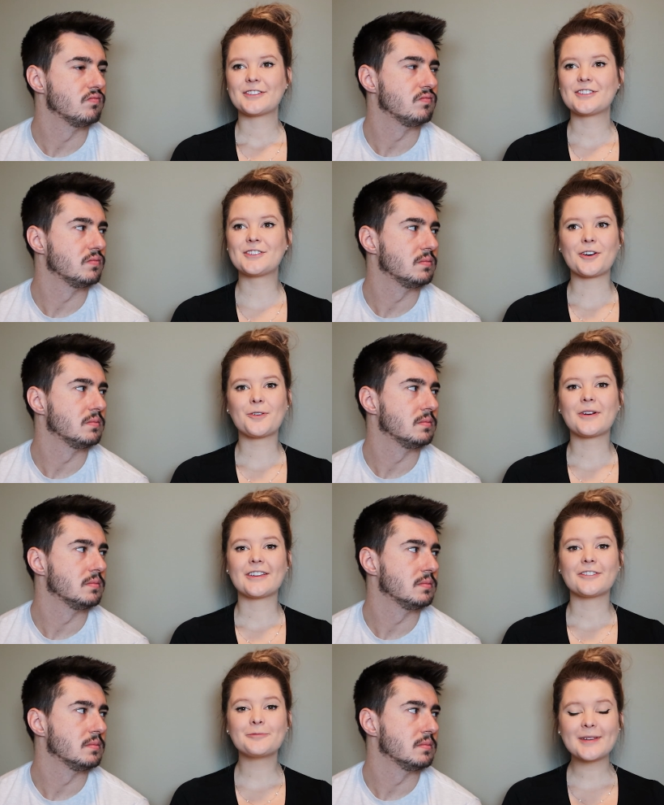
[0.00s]
Speaker 1: show
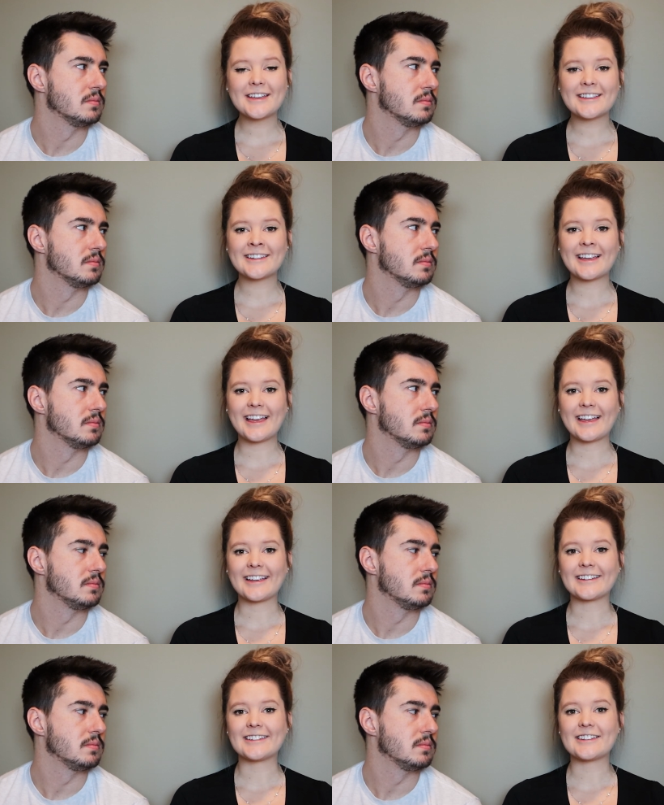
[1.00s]
where you've been
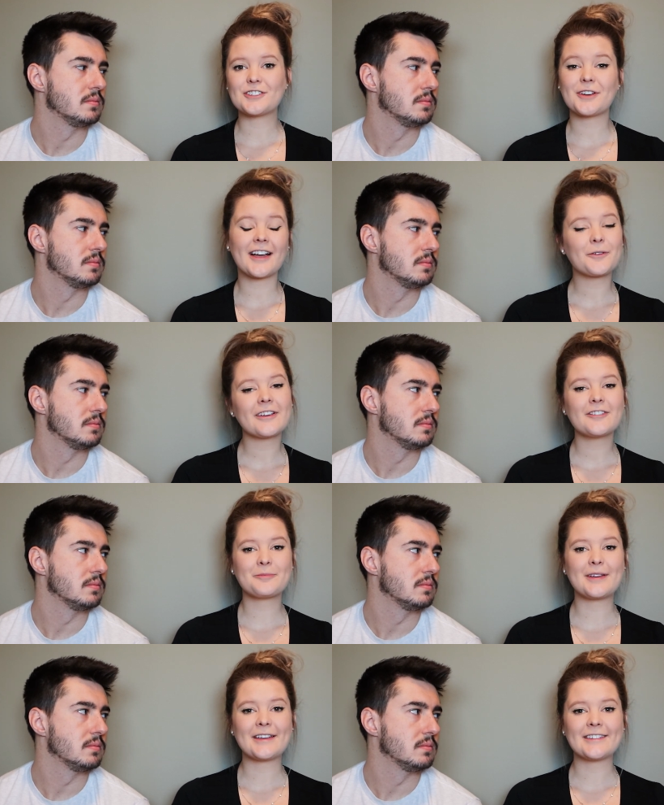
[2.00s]
and track where
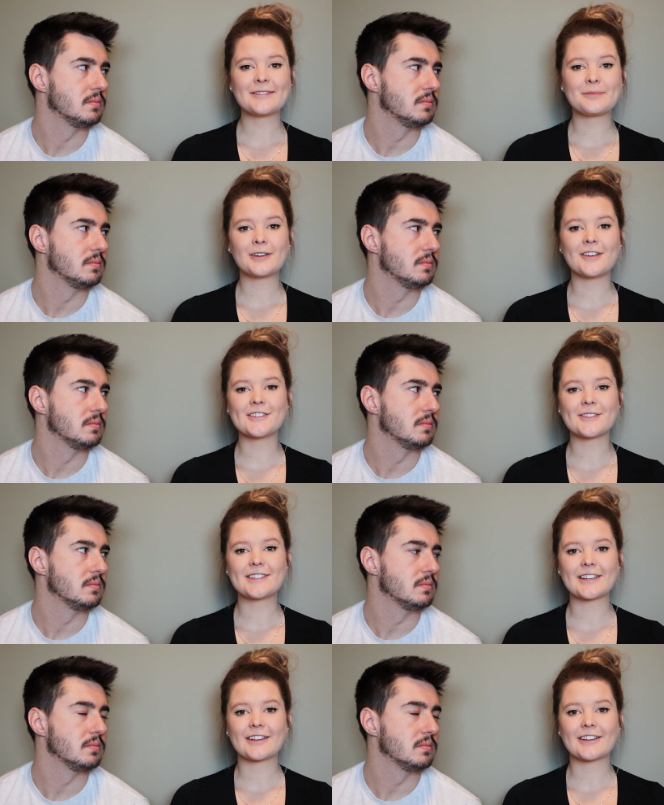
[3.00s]
you've been, but also it's a